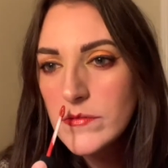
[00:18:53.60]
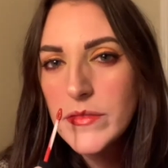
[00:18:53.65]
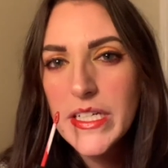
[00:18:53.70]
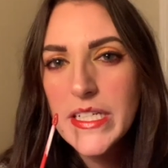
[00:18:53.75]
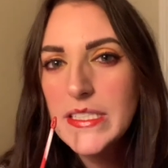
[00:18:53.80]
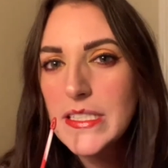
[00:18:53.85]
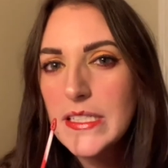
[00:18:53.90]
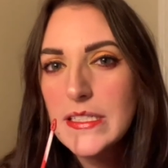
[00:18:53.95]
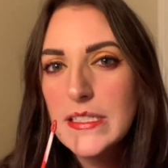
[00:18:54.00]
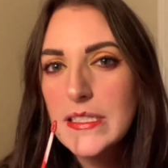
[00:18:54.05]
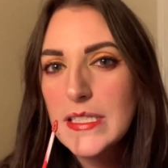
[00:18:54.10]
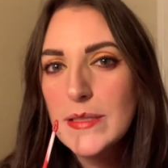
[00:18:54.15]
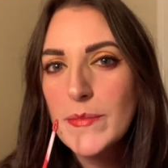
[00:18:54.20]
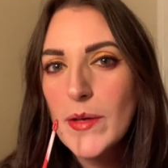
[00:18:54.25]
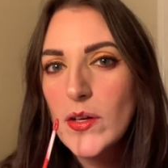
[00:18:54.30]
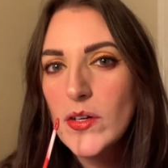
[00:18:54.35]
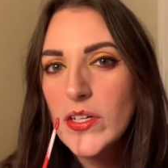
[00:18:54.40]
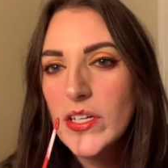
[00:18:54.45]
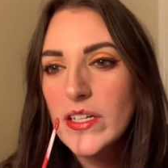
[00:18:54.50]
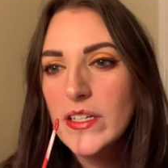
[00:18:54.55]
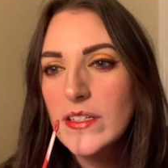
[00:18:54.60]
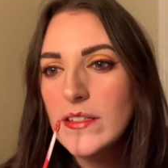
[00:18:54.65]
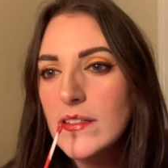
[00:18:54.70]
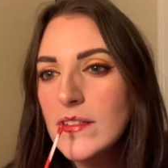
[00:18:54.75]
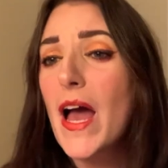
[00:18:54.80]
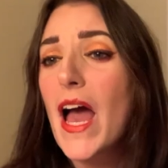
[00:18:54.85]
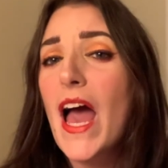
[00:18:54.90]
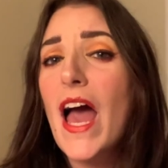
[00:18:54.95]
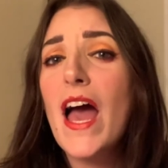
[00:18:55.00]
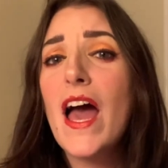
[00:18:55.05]
It doesn't smell
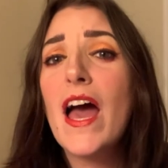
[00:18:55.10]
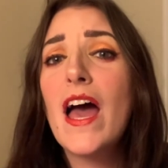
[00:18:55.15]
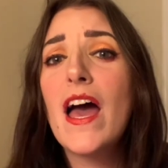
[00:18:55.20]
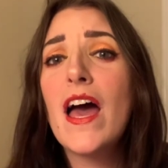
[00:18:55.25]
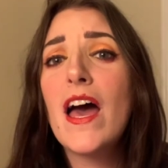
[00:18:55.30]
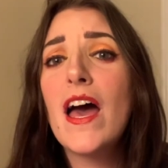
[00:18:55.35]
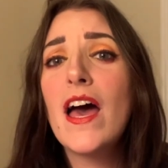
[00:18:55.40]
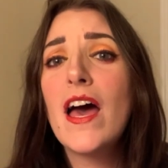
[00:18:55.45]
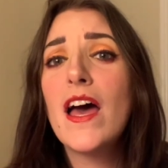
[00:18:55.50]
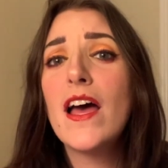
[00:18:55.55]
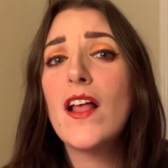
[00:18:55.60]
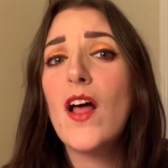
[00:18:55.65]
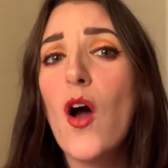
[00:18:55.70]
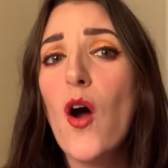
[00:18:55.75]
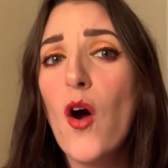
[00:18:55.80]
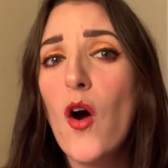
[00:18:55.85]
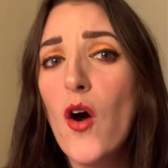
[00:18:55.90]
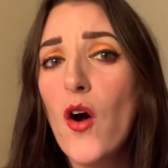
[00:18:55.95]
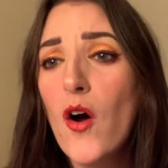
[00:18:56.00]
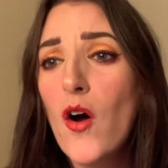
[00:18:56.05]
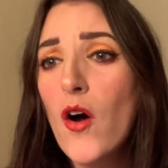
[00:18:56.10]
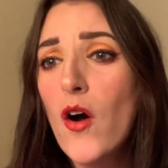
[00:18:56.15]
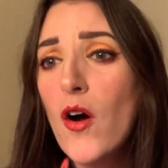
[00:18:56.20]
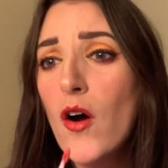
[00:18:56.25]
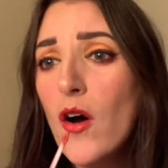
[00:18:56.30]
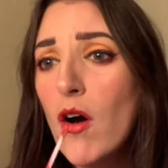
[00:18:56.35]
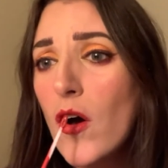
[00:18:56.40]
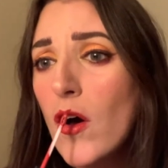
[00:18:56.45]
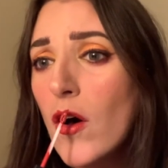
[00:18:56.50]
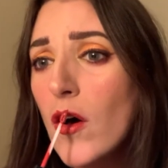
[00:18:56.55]
good at
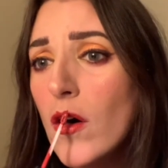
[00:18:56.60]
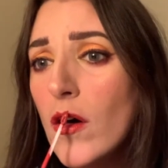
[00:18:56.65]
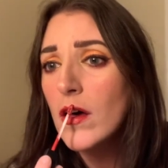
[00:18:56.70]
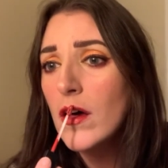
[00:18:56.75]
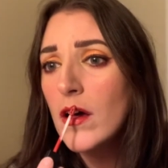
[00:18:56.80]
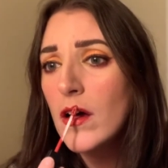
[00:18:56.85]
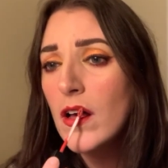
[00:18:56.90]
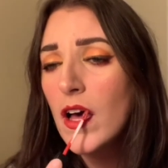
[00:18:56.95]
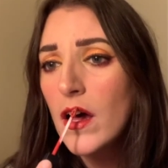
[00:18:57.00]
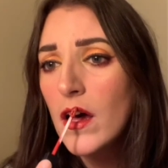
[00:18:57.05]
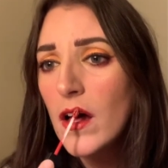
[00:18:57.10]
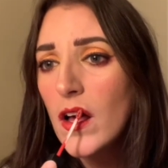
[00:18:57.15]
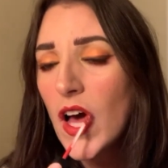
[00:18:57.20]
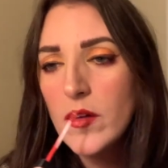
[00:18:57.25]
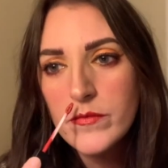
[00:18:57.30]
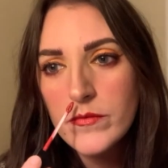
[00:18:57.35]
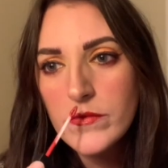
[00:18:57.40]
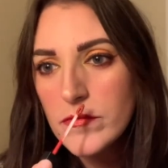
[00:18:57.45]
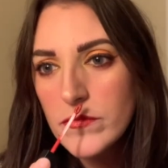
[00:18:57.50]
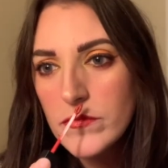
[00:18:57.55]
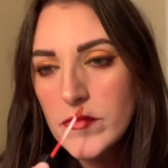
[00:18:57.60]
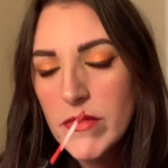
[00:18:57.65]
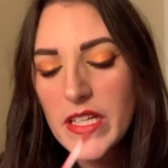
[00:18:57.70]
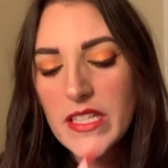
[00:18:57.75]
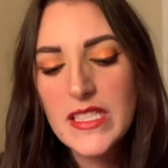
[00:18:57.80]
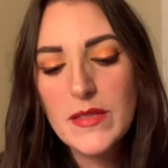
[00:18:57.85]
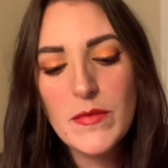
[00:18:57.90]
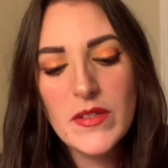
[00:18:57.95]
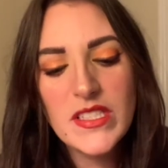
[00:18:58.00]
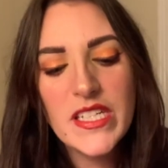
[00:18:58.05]
all. It
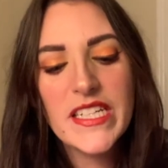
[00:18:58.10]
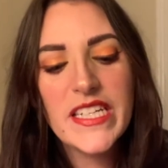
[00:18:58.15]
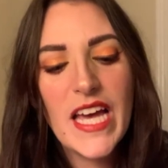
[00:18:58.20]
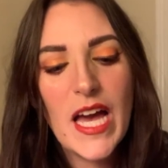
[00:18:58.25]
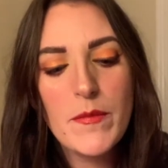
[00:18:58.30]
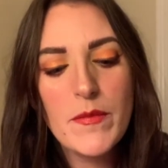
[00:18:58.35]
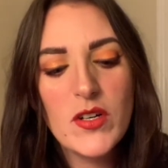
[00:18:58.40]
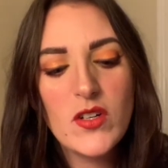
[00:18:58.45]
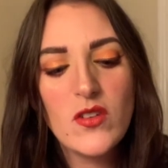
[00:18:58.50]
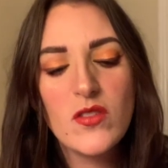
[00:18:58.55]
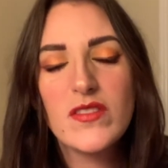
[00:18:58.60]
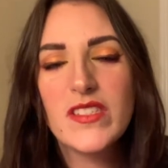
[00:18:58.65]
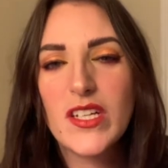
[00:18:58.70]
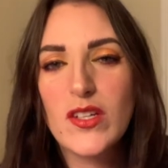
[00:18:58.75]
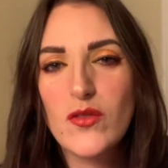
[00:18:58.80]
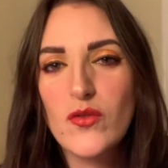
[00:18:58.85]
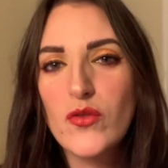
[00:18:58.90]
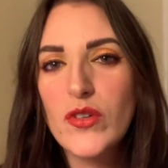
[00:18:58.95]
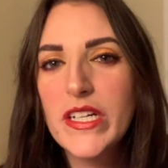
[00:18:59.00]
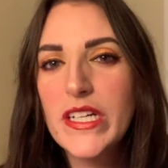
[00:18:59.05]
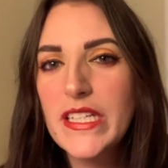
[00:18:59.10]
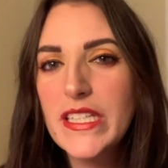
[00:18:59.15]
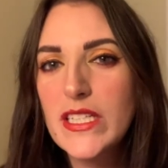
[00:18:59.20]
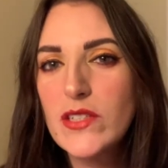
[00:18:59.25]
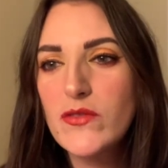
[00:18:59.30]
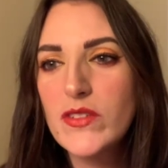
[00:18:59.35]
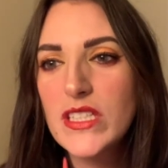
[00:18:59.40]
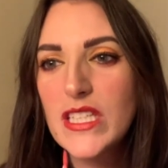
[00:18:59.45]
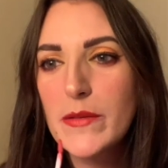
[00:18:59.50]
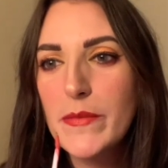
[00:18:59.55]
smells like chemicals, like really,
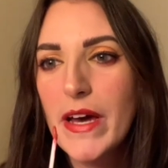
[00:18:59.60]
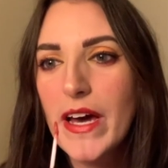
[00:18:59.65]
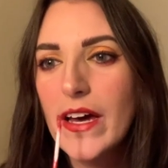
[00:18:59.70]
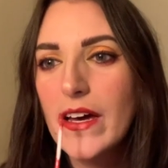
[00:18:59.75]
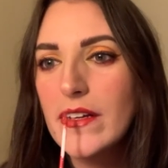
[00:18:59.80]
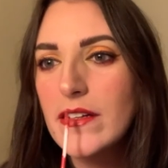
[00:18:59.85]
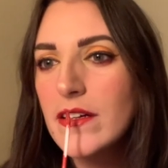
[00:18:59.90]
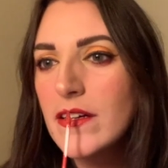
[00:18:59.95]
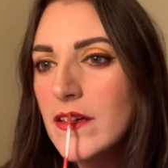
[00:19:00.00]
really bad.